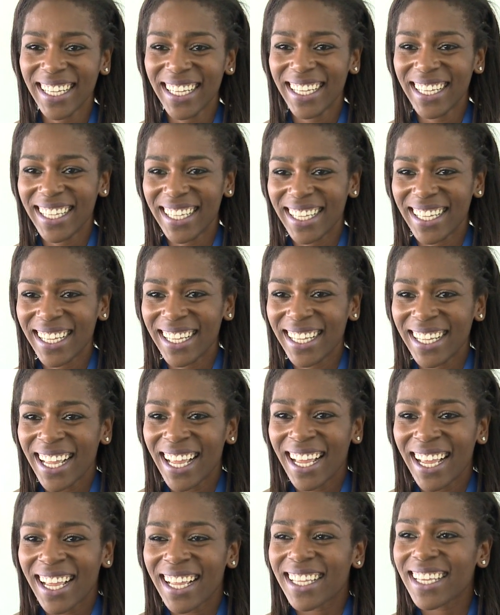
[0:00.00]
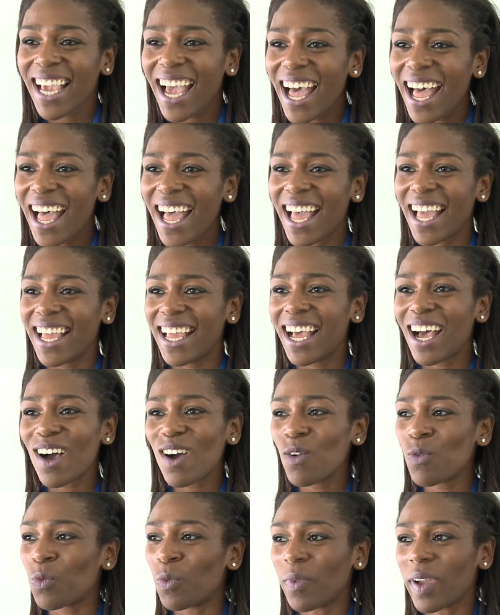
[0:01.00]
for the three of you guys? Yeah,
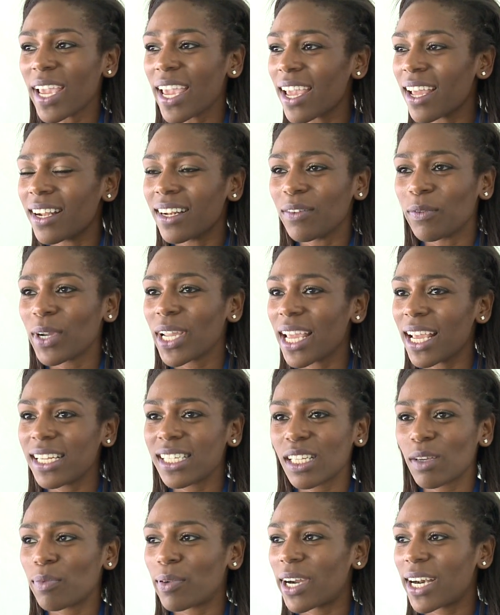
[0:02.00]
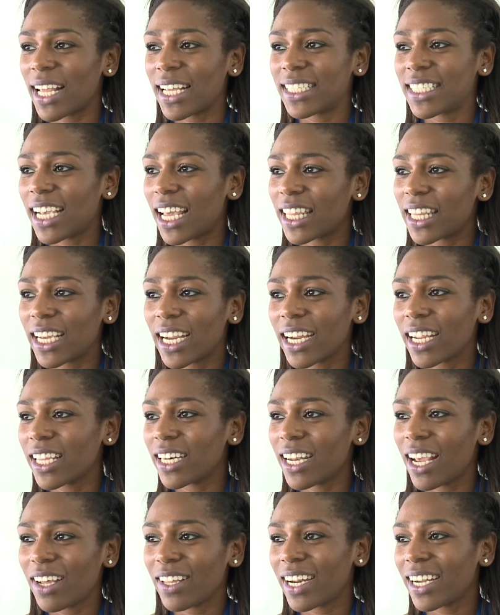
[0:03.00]
um, we we each support each other. You
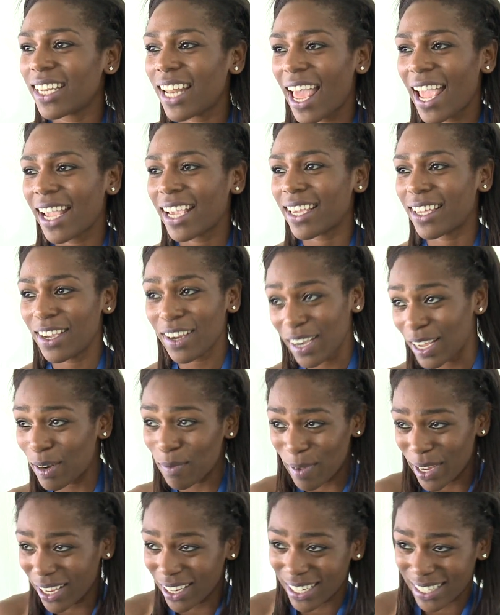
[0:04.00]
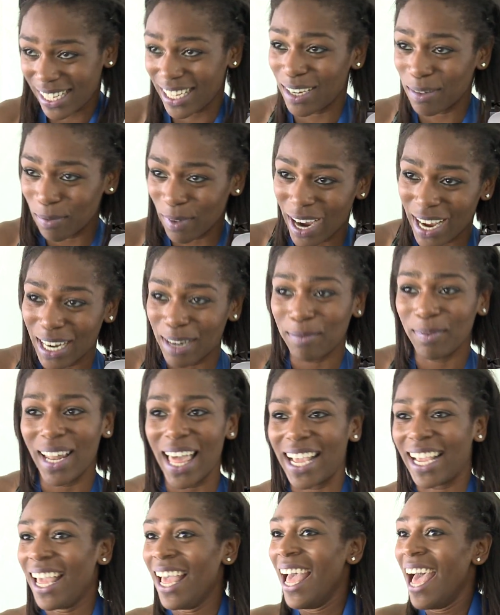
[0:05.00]
know, they're like, "You're gonna be on the team, right?" I'm
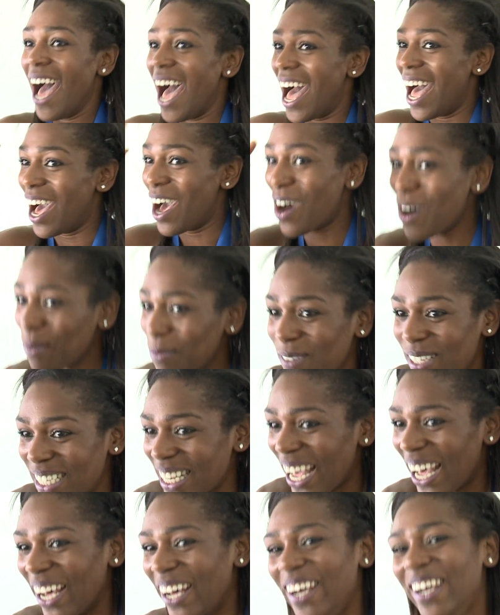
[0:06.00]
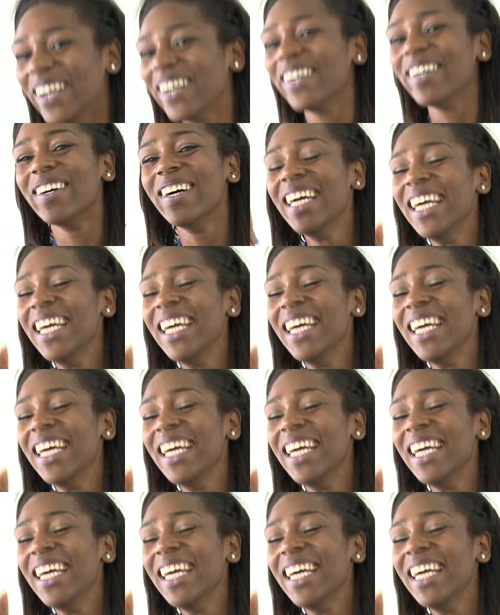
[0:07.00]
like, "I hope so."